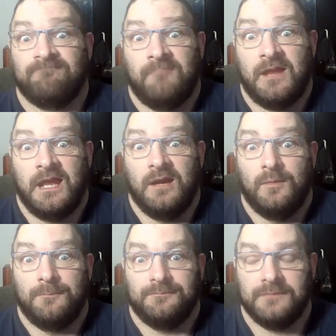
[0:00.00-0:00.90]
hell,
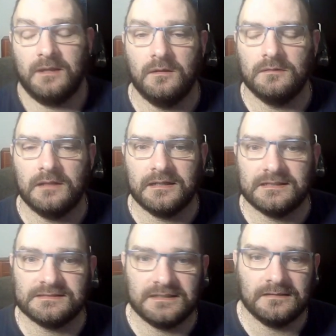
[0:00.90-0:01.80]
you know, like I
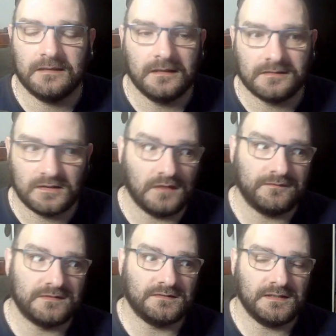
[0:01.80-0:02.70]
said, the
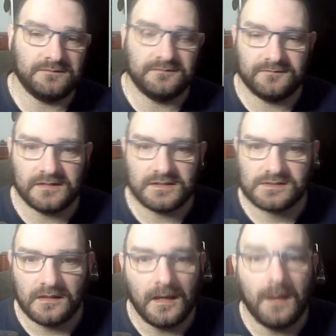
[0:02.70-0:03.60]
coffee's not even
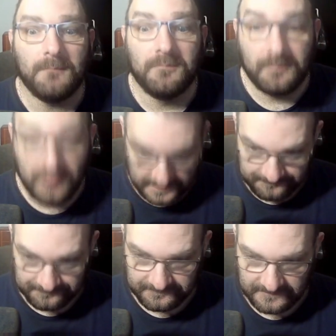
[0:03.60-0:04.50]
finished. But
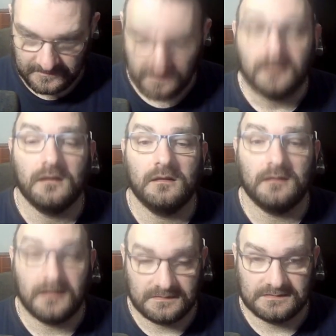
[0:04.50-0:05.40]

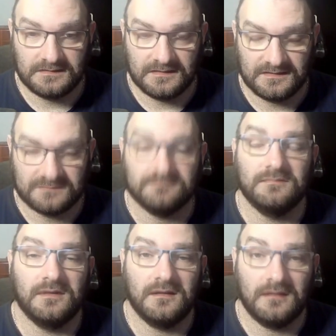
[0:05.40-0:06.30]
like I said, guys,
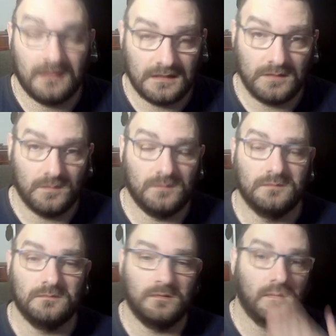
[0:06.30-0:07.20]
thank you all.
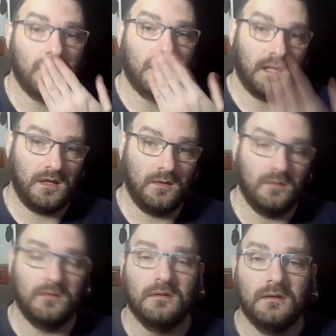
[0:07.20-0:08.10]
Thank you.
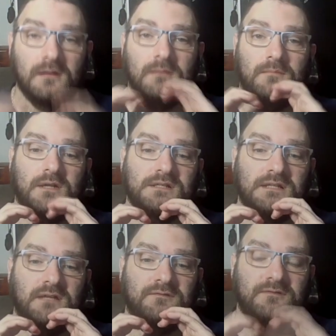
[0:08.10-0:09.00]
Much
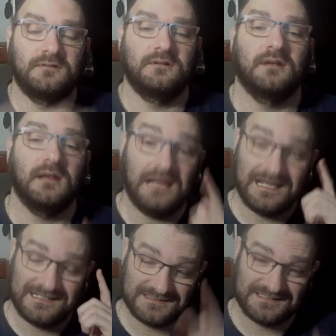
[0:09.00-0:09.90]
love.
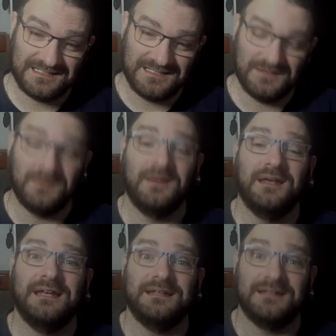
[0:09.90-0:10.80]
And I'll see you
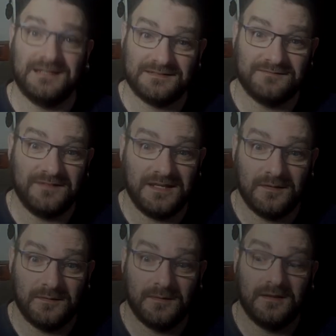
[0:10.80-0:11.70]
in the next video.
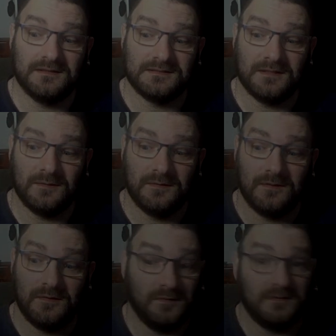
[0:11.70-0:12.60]
So,
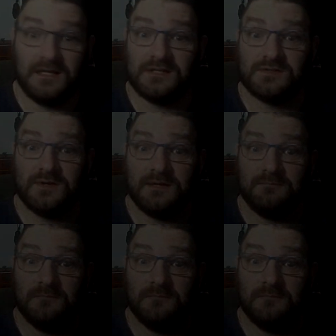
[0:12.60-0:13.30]
or the next stream.